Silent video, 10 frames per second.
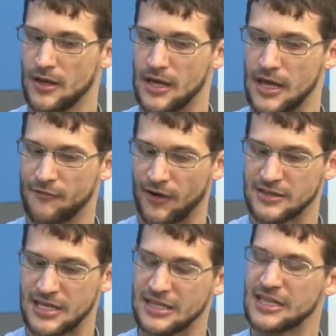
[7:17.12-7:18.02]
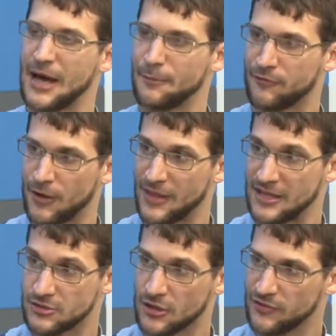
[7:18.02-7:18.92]
if I take the apple from
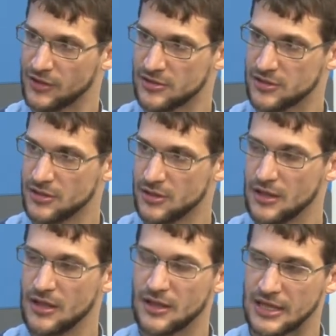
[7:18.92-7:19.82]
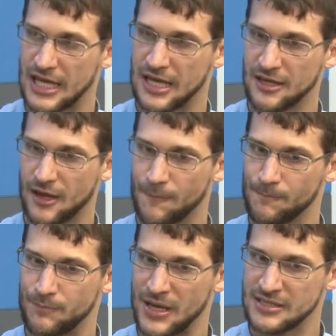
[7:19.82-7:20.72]
that servant, then
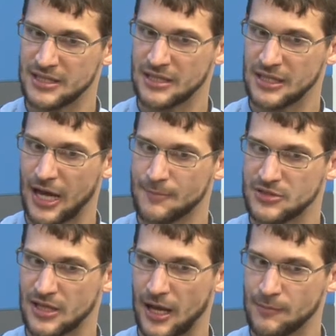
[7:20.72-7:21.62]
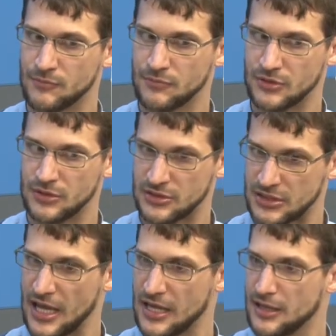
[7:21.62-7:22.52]
basically I'm
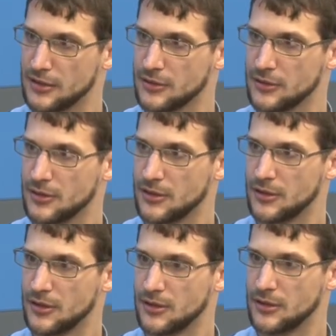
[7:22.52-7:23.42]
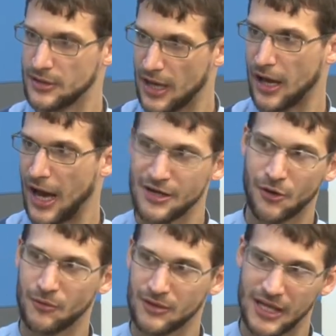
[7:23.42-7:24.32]
saying, yeah, I
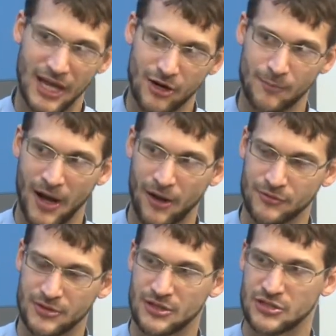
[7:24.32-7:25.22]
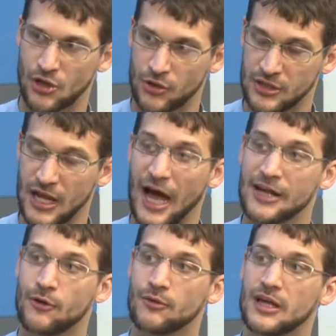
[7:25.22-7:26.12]
don't care about the Sultan. I
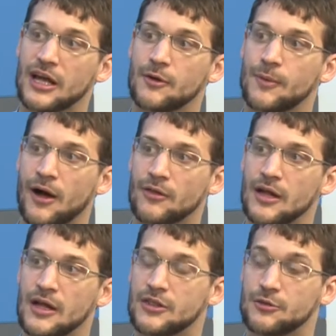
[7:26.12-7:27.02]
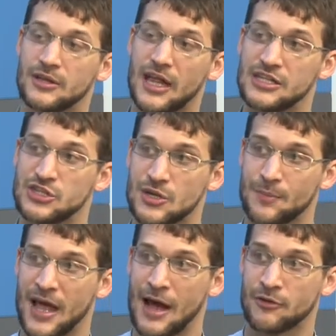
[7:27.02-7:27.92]
don't care about the relationship
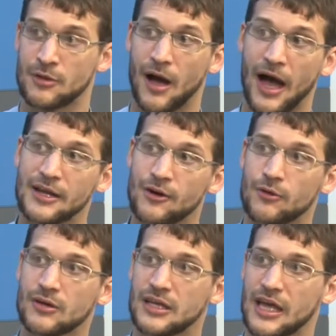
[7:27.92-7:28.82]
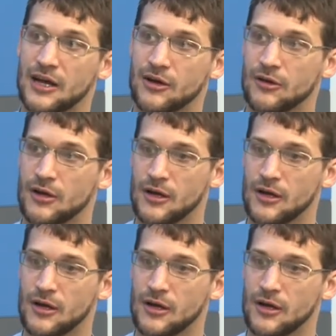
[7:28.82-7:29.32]
I have with him. I don't care.